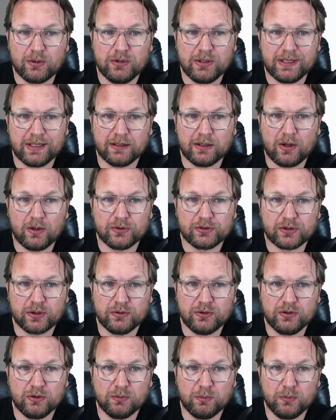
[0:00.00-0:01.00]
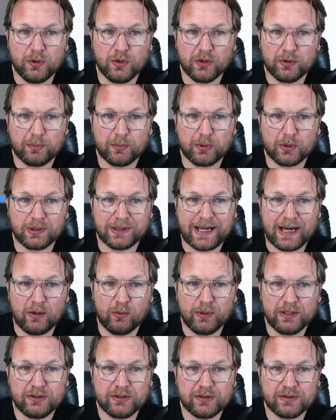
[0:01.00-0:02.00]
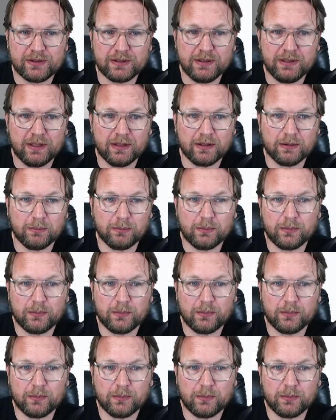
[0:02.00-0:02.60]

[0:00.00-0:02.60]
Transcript: you can also do multiple languages in here,